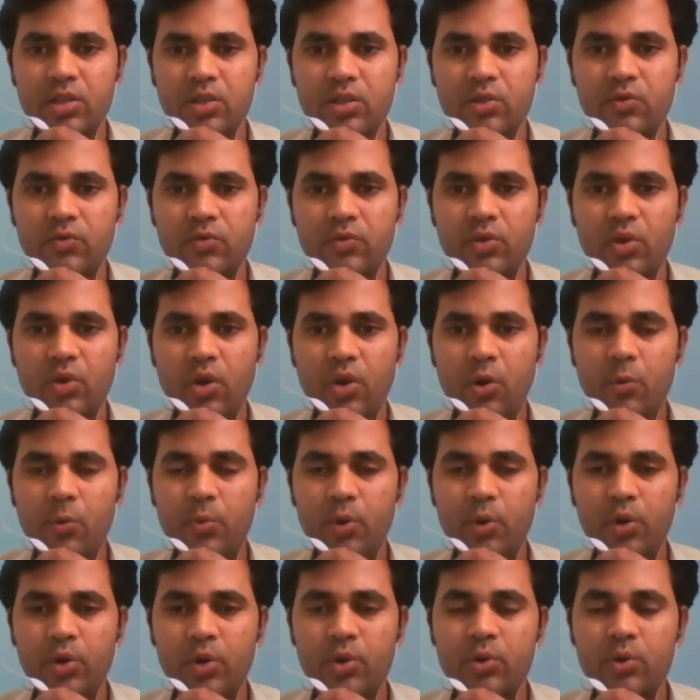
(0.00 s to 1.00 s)
you have
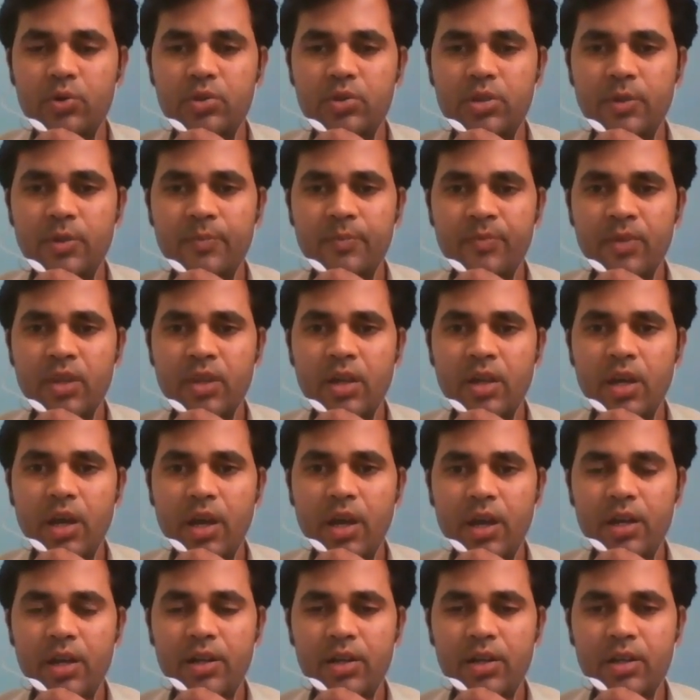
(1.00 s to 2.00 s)
produced,
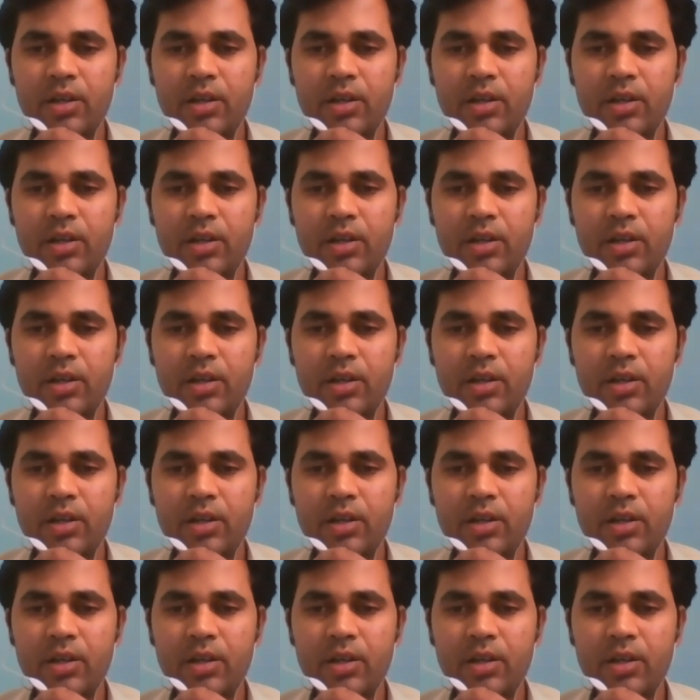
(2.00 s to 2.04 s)
and